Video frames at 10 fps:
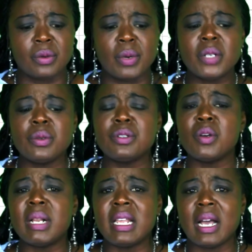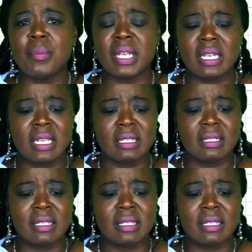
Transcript: what would normally happen is